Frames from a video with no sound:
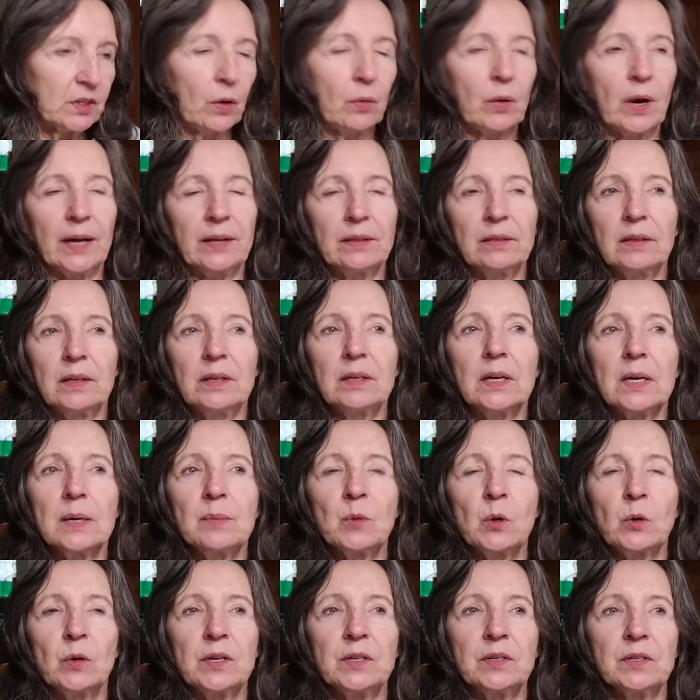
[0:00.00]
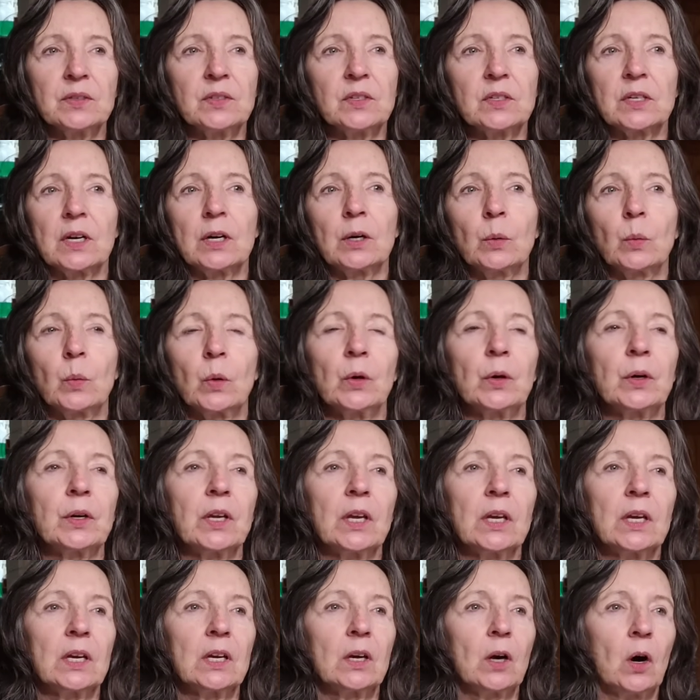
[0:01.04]
so I think I'm going to start
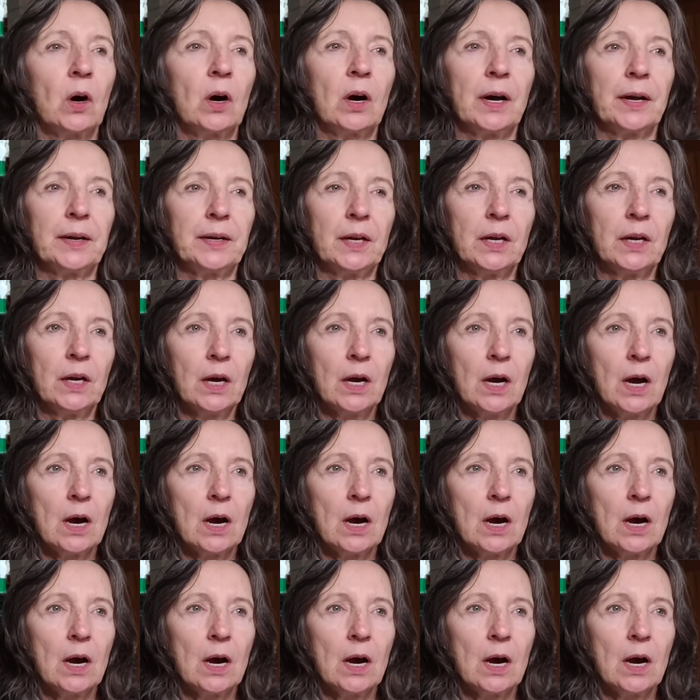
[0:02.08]
working on